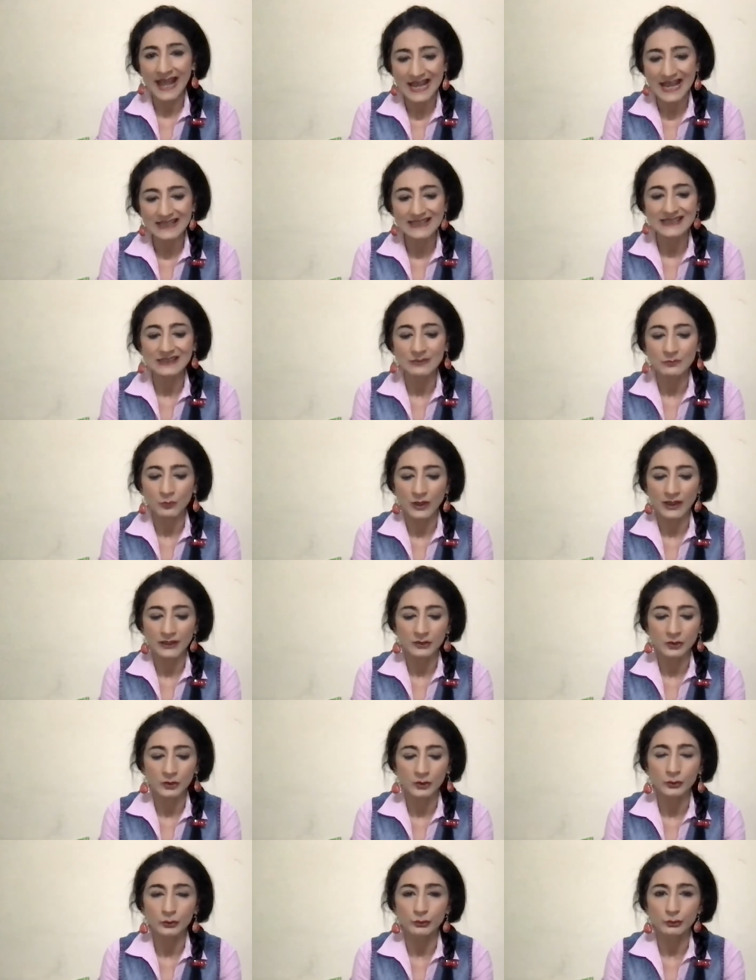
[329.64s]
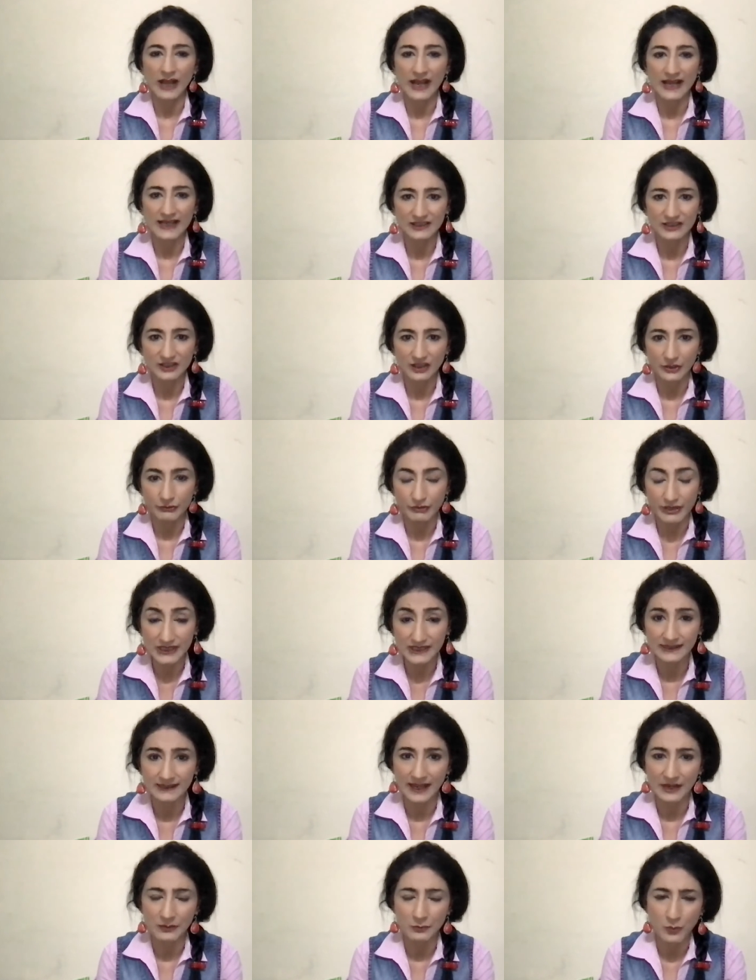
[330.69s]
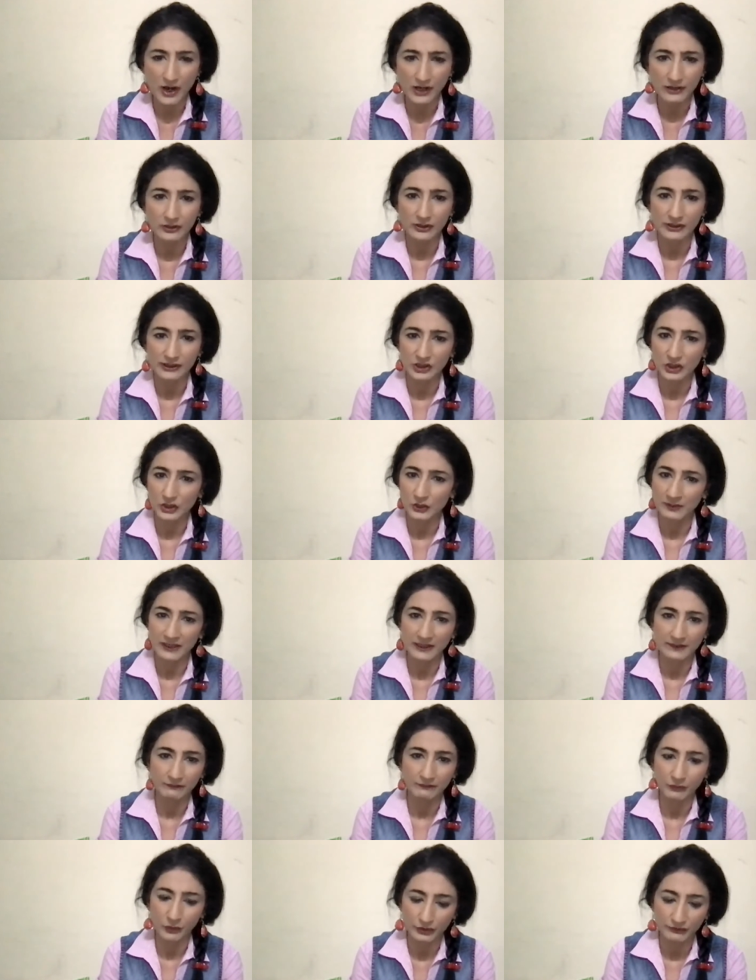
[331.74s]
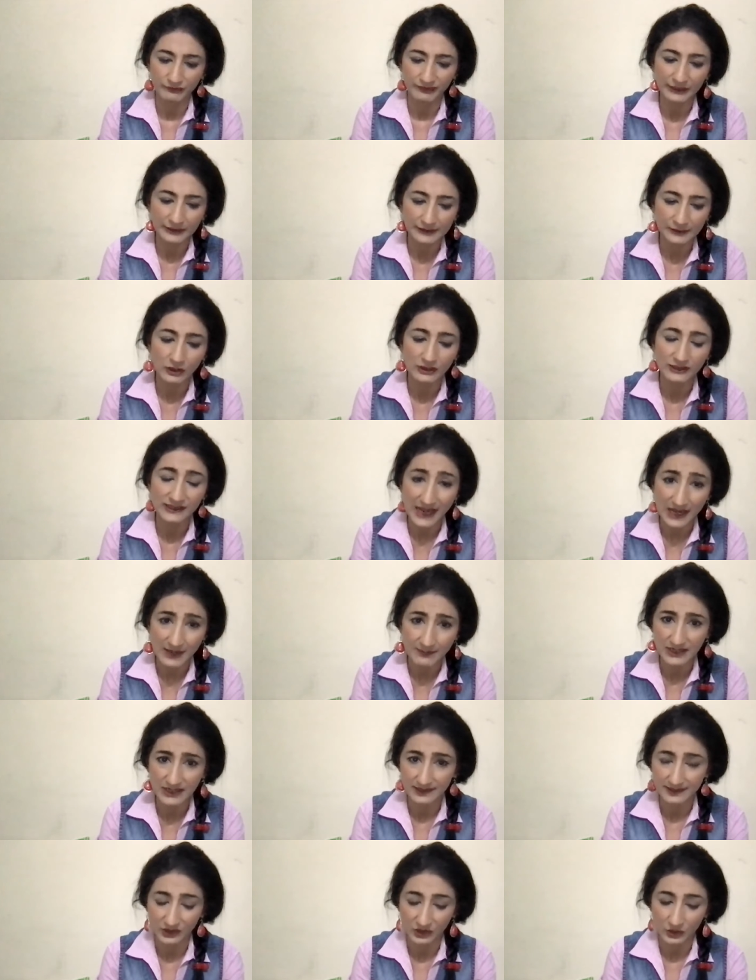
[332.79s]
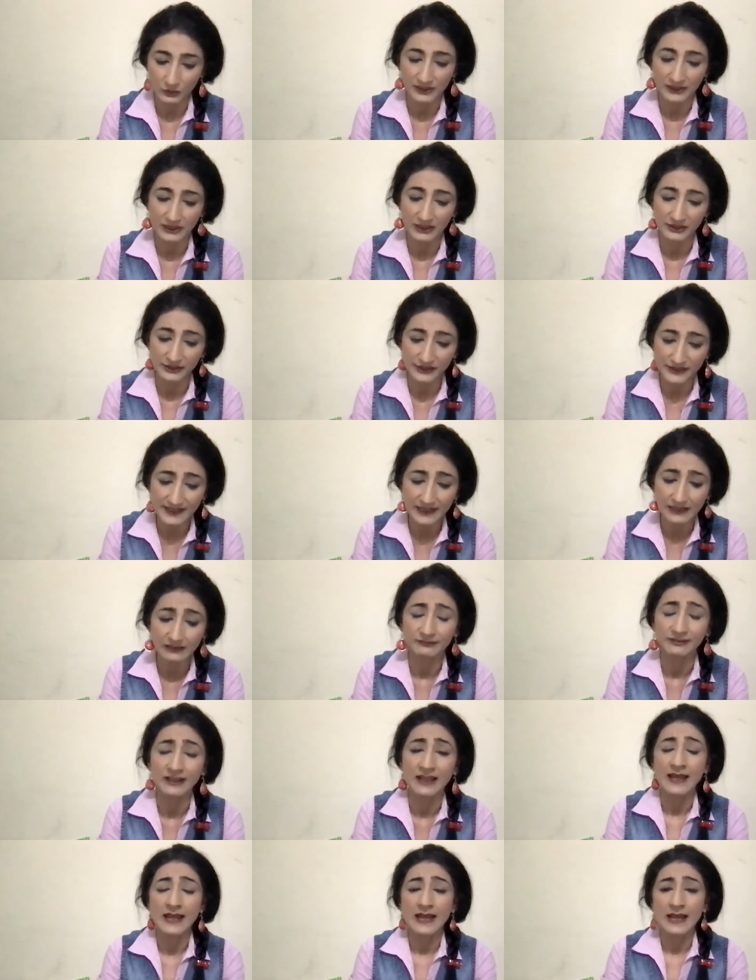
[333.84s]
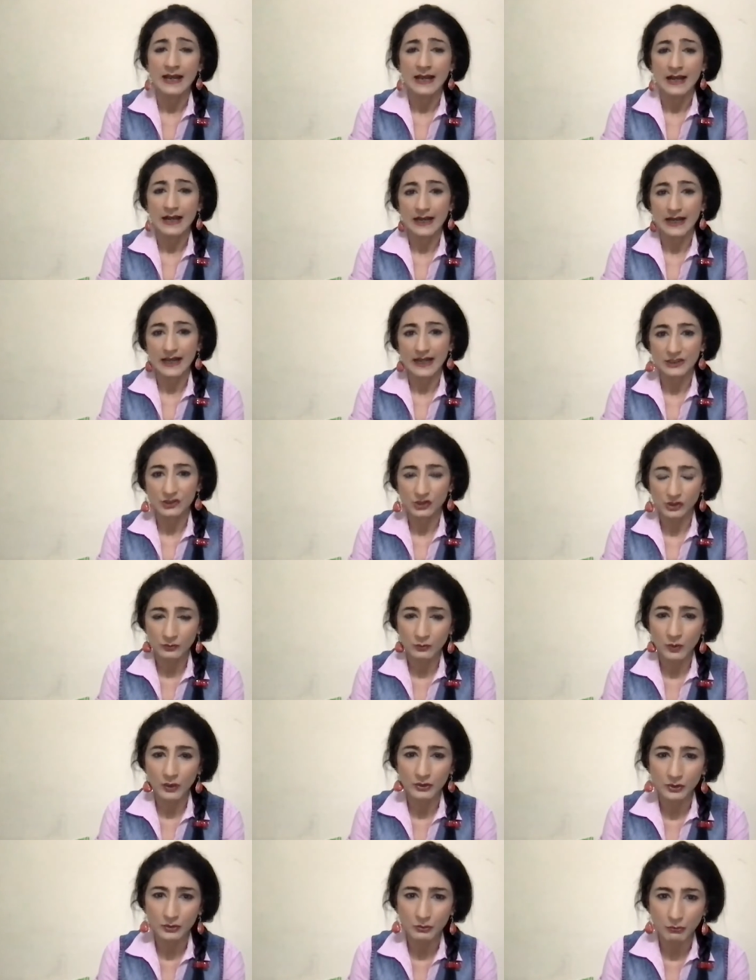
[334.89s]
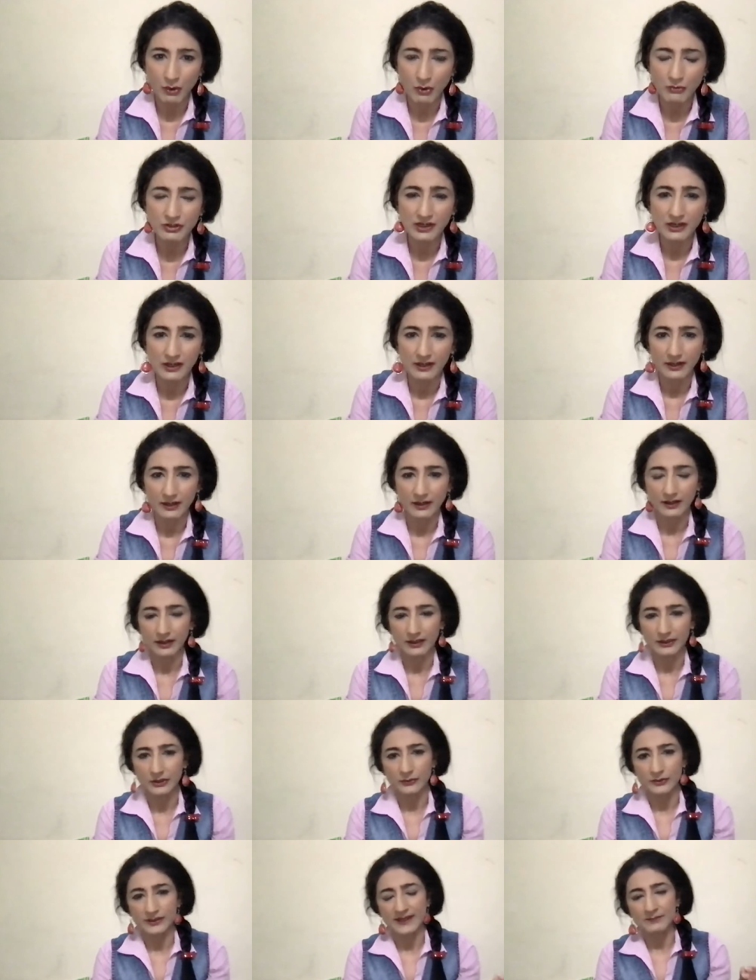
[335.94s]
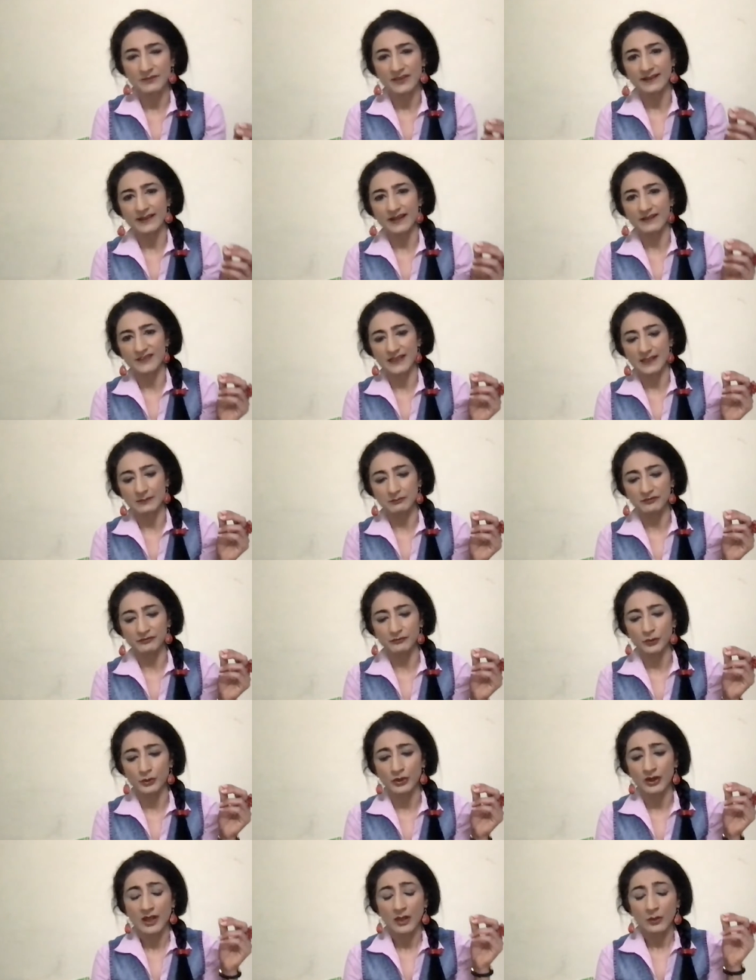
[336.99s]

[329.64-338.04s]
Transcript: as someone who has written and worked on Kashmir for a very long time and is Kashmiri herself, I just want to quote something that I've said before,